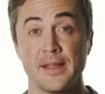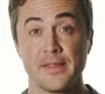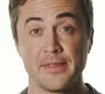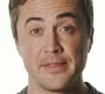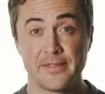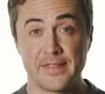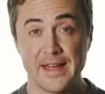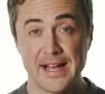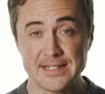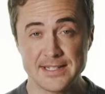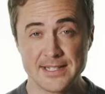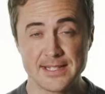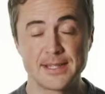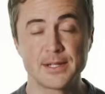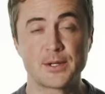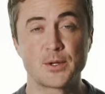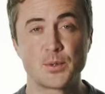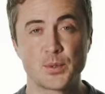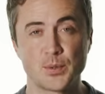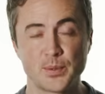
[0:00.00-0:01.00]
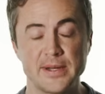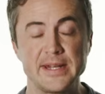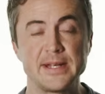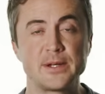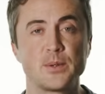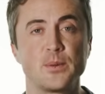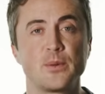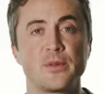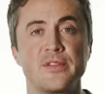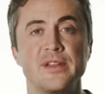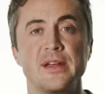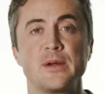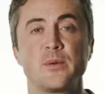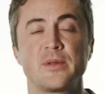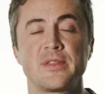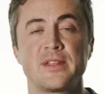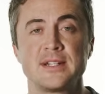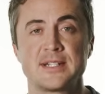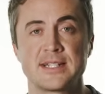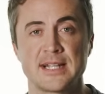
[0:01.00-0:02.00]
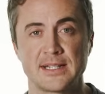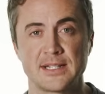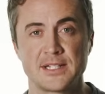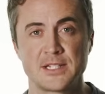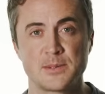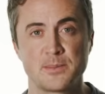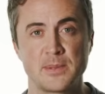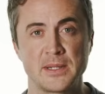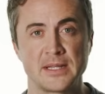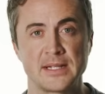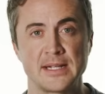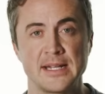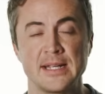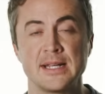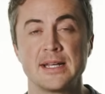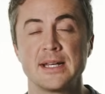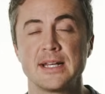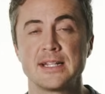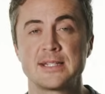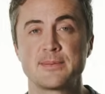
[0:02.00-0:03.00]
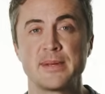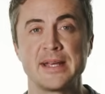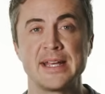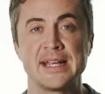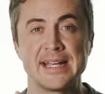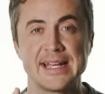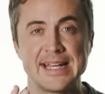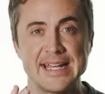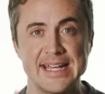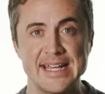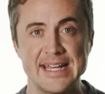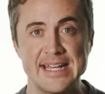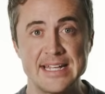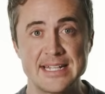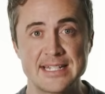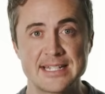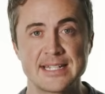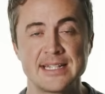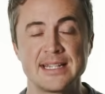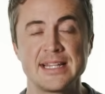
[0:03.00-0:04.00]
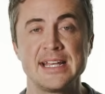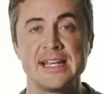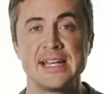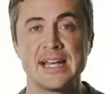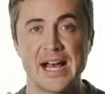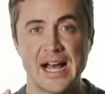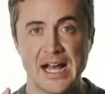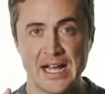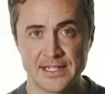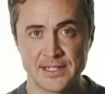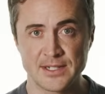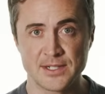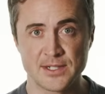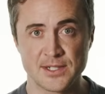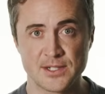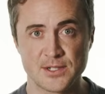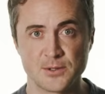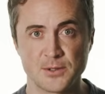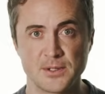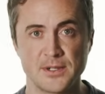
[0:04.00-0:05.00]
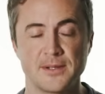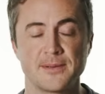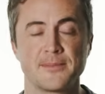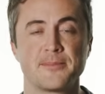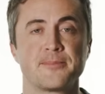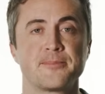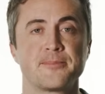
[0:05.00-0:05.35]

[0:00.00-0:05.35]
That's the critical thing with intelligibility. It's being easily understood.